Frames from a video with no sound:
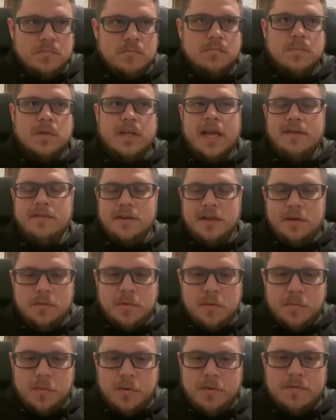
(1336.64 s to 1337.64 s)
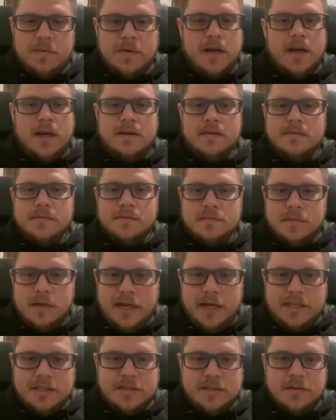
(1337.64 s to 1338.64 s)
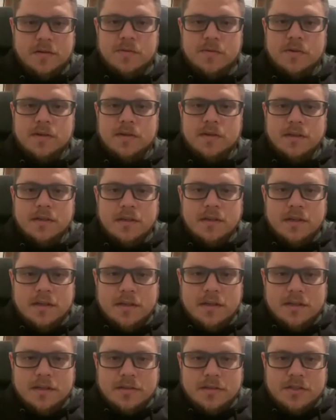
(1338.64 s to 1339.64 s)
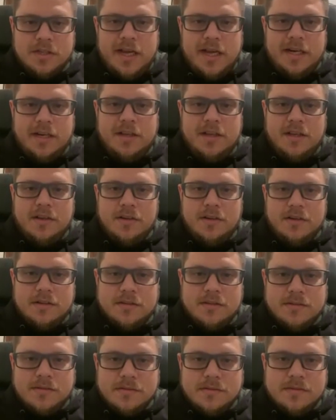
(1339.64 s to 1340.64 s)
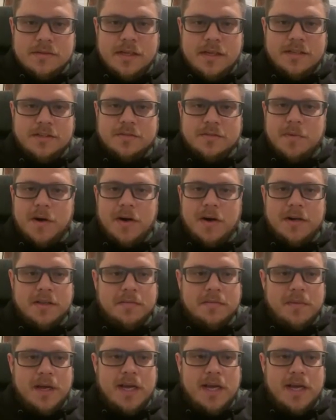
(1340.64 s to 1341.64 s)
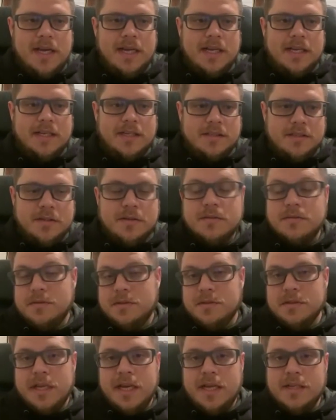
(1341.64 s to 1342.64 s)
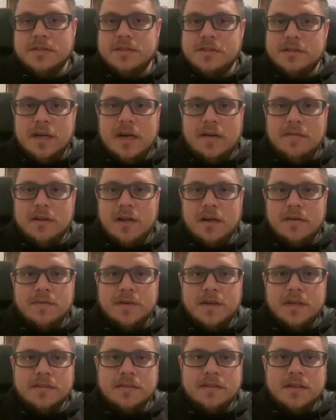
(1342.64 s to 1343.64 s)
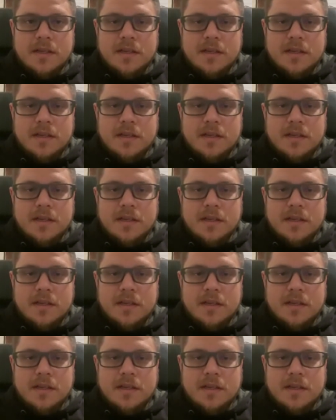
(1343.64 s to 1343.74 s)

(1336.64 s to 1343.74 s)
KVD 1.5, black and silver, little shad color, and just burning the bank, and you'll have a lot of fun.